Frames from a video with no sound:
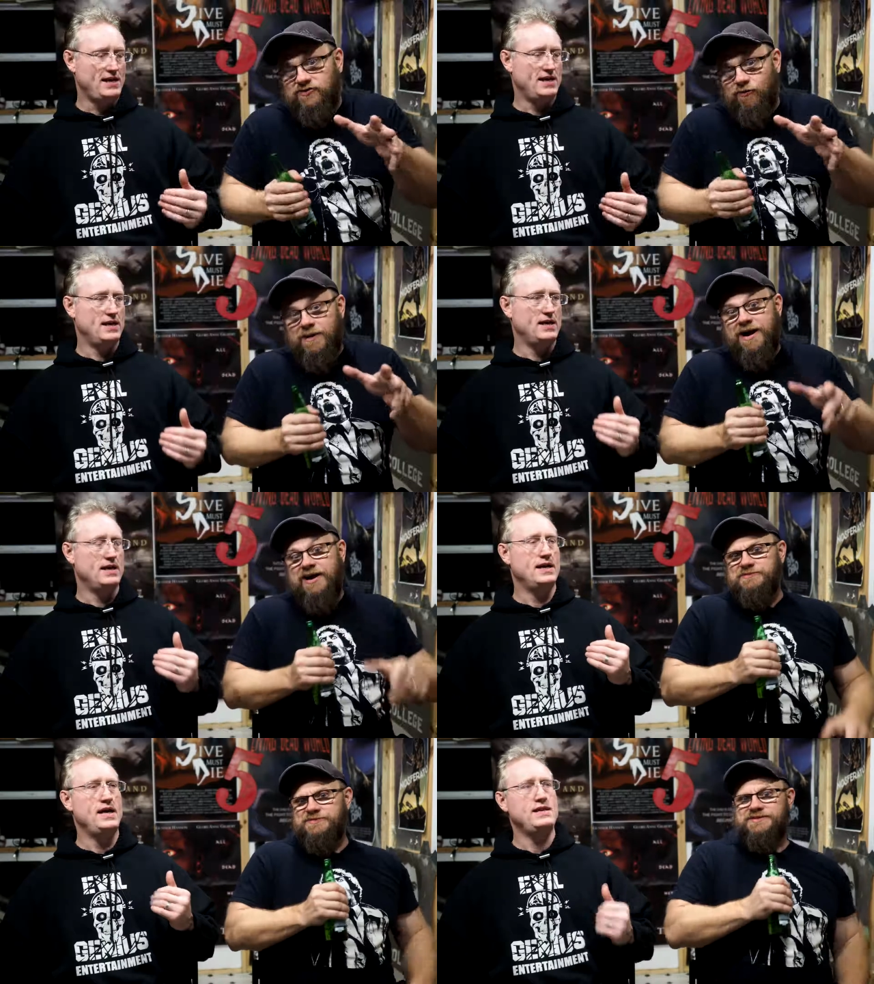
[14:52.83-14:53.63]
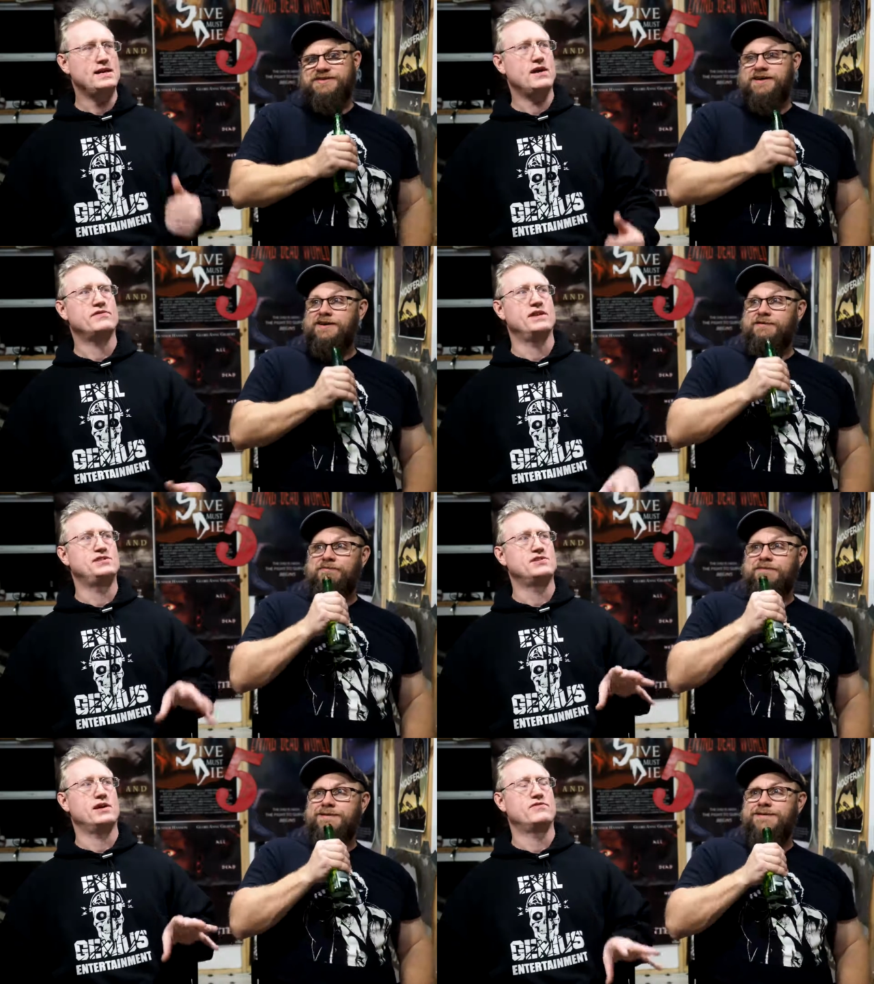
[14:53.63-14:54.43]
Speaker 1: homage, but still. He definitely
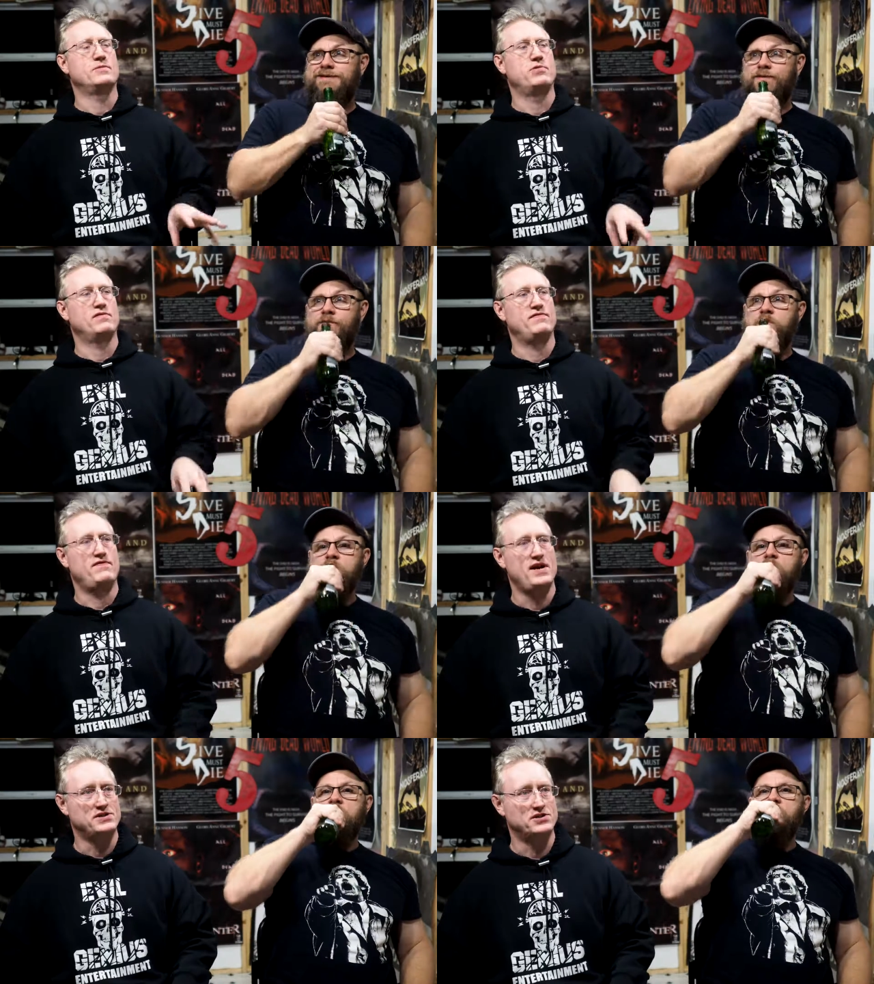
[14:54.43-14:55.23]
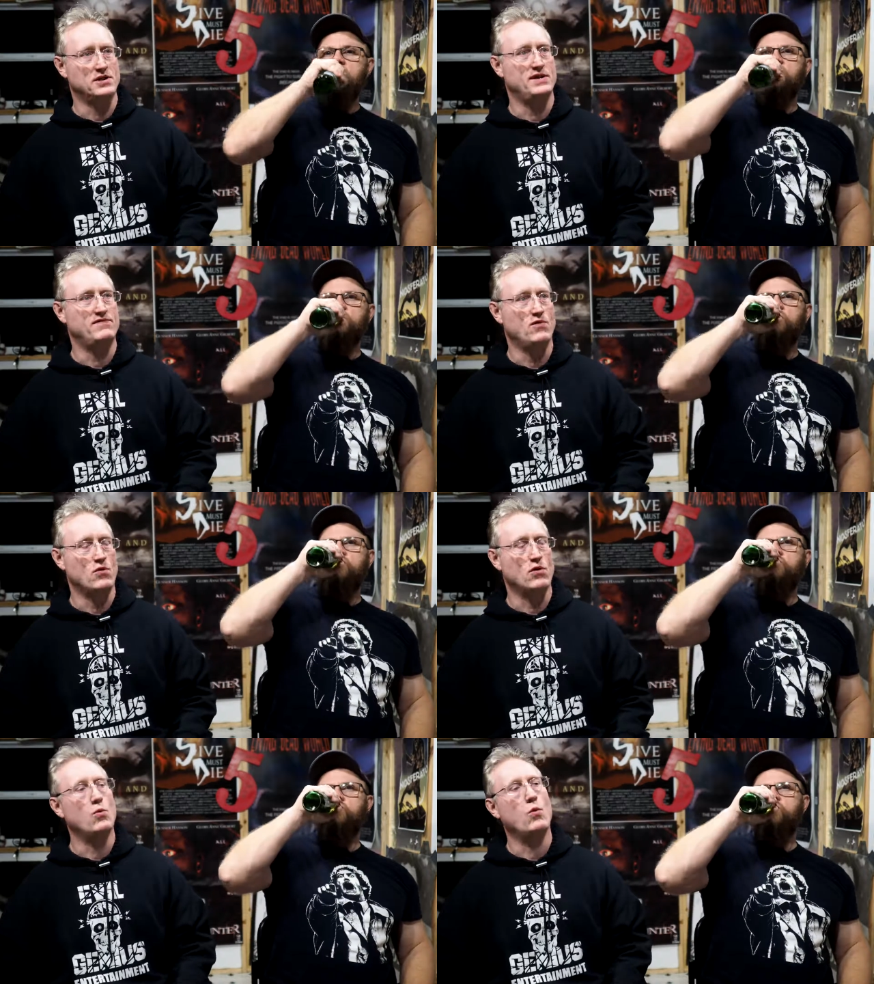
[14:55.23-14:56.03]
suffered professionally
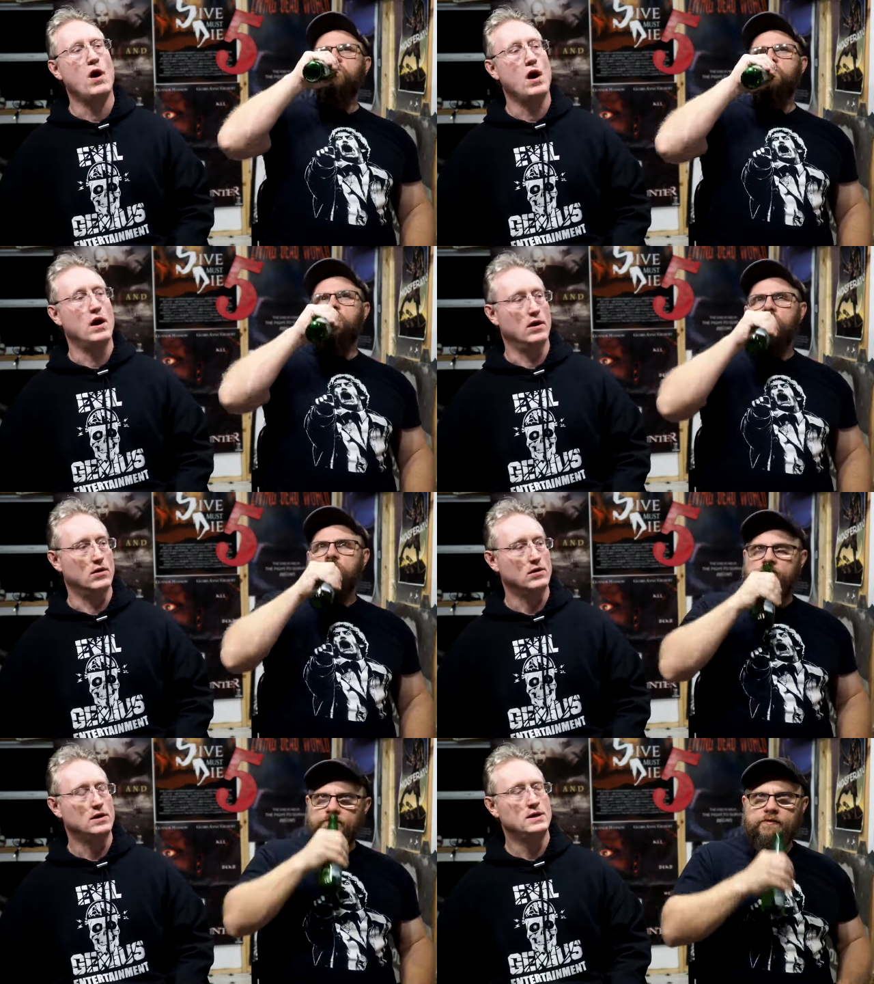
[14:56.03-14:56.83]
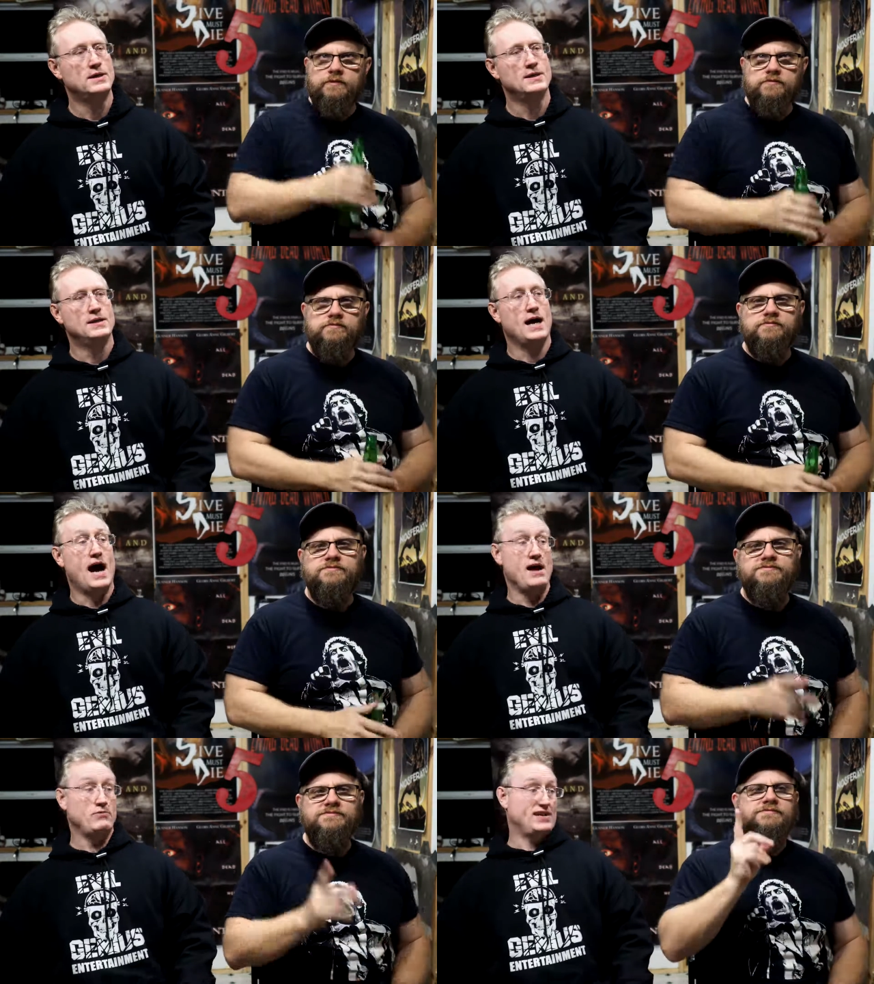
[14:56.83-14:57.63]
for a while.
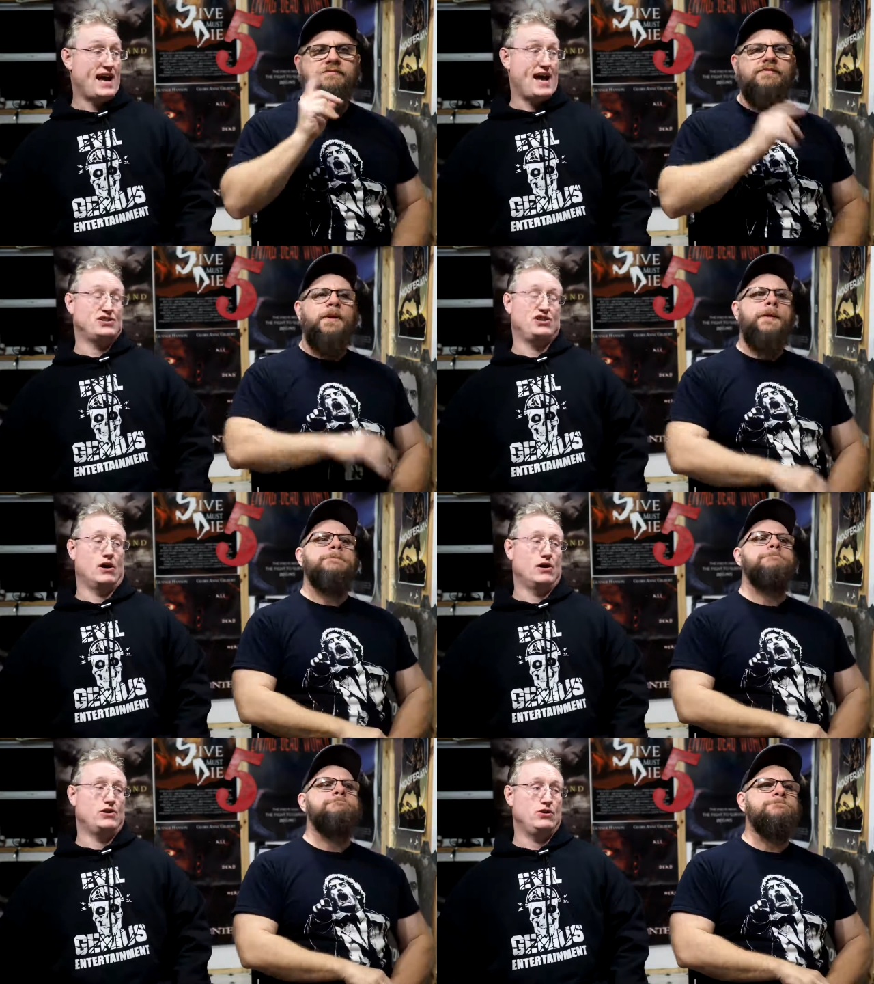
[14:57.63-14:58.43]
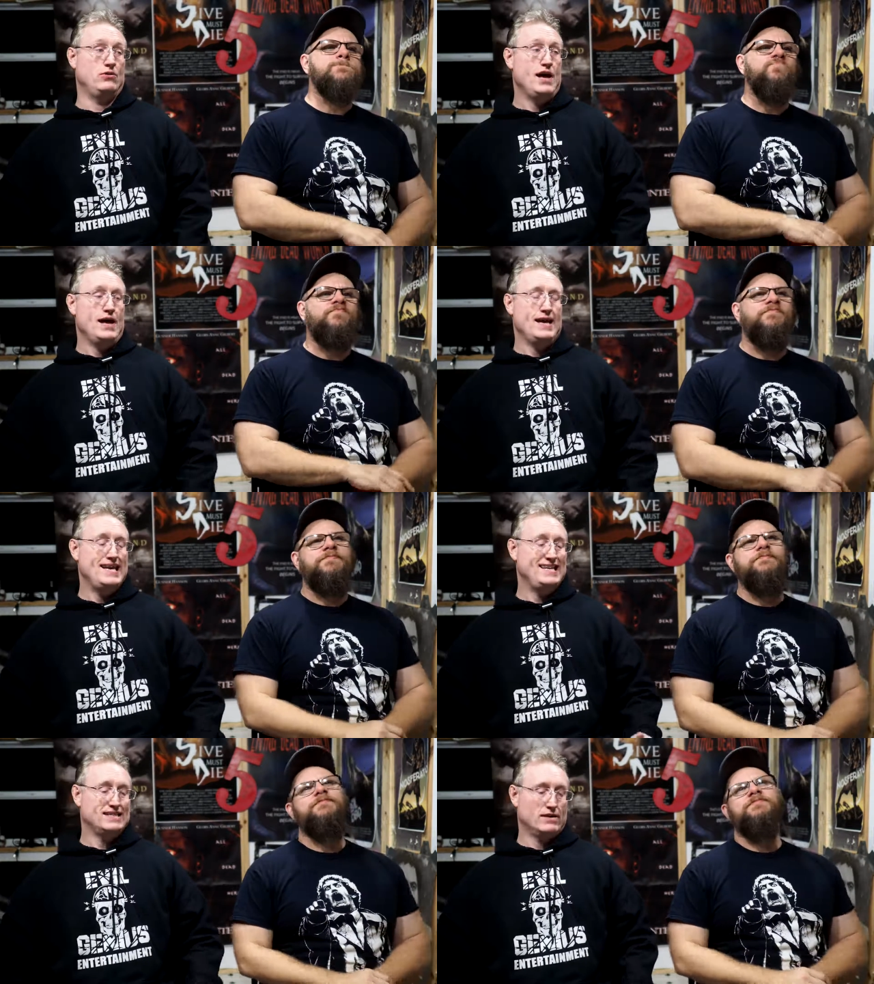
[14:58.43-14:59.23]
I would actually argue
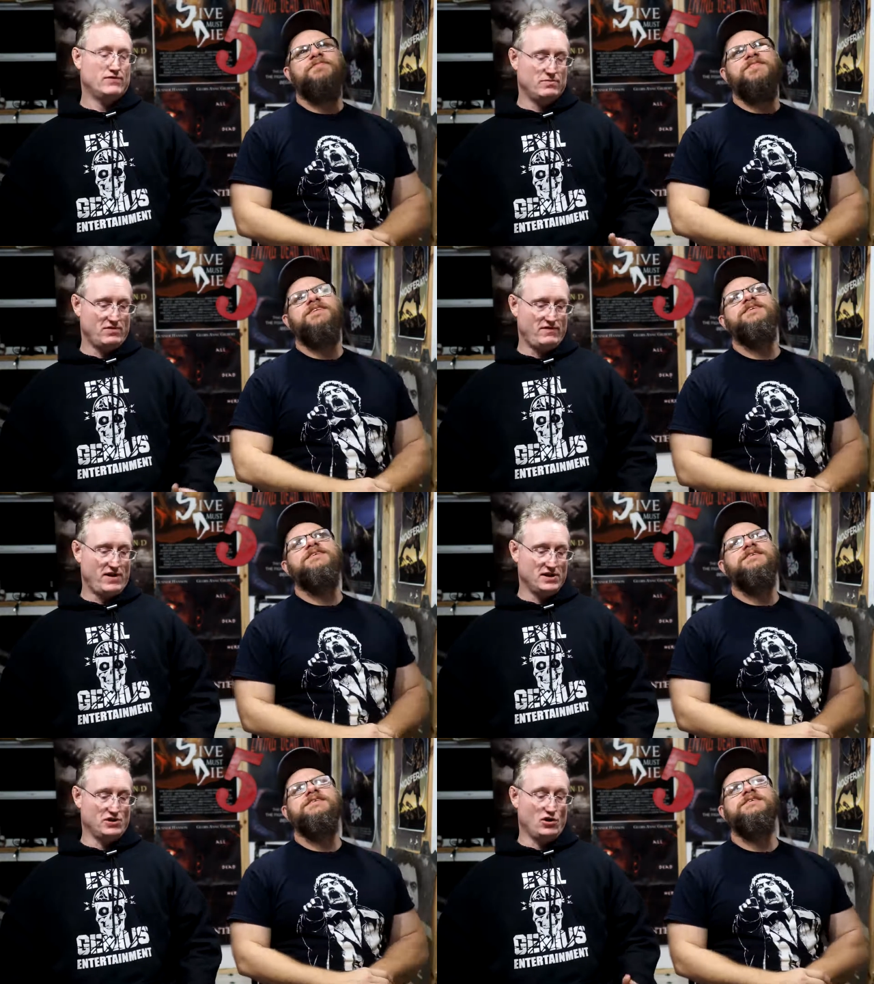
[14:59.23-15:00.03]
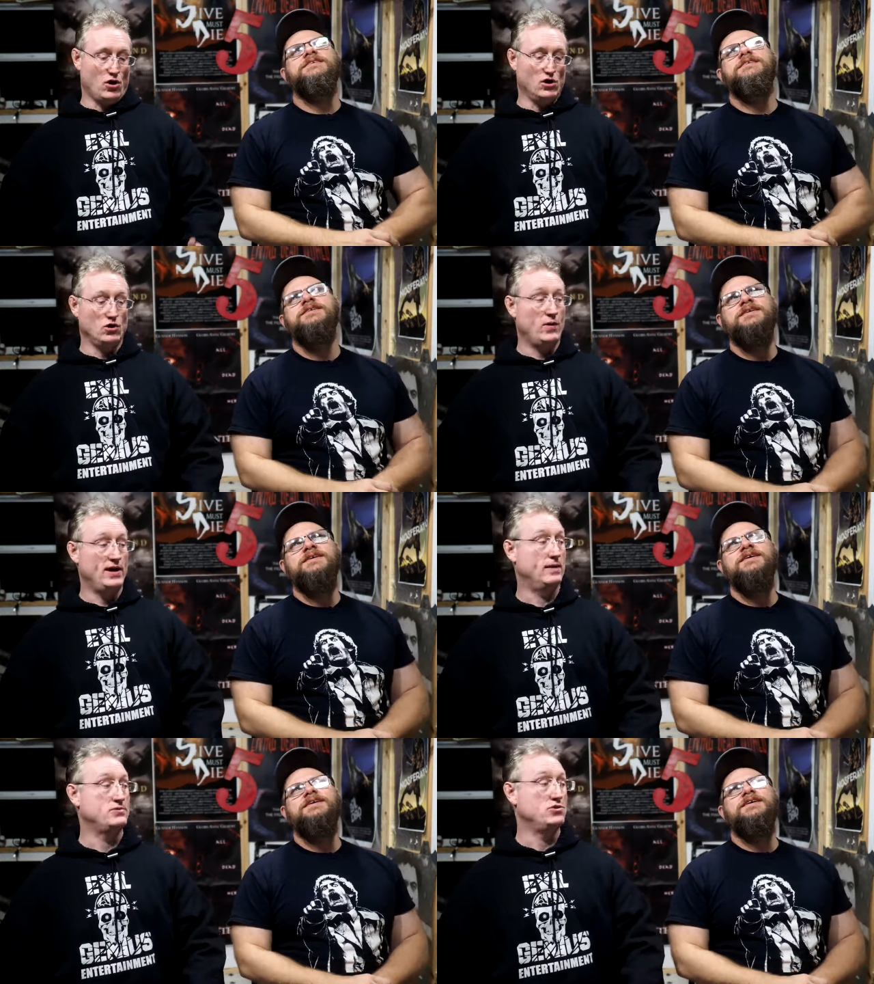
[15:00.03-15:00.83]
he suffered professionally all the
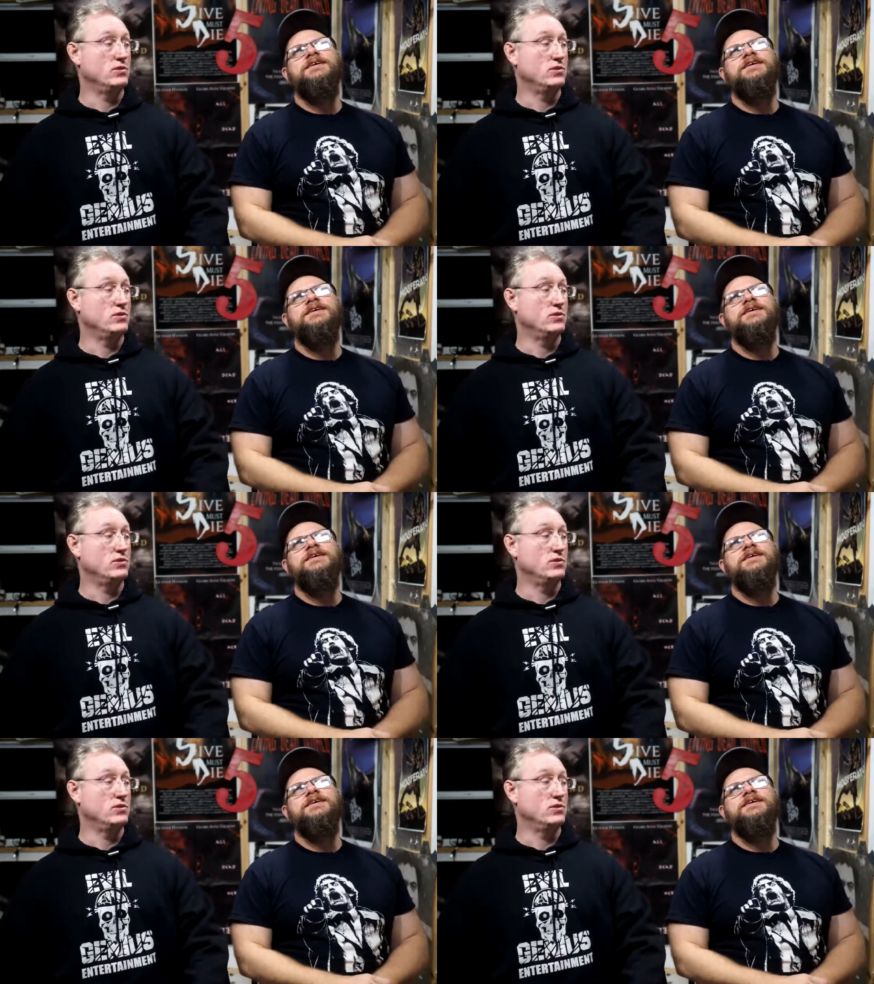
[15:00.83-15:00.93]
way up to